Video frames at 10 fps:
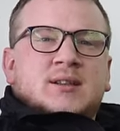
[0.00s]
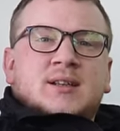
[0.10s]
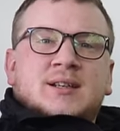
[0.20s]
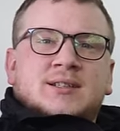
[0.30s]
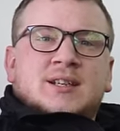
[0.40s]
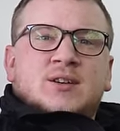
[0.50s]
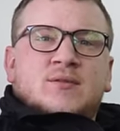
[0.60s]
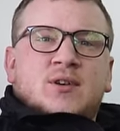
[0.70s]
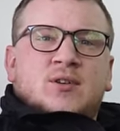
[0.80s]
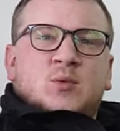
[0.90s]
the Nissan
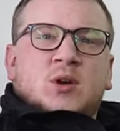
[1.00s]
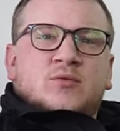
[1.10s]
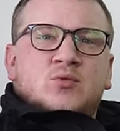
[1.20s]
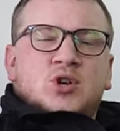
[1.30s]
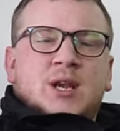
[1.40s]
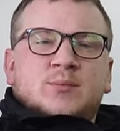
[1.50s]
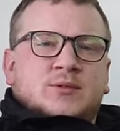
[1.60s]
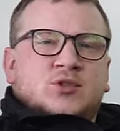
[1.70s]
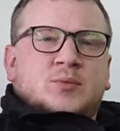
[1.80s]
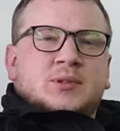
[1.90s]
Navara that we got from James
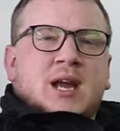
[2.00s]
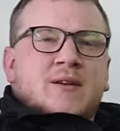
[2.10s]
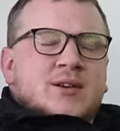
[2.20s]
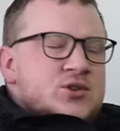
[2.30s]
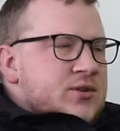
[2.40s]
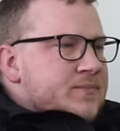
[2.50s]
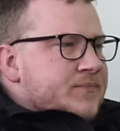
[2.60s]
of Chop's Garage.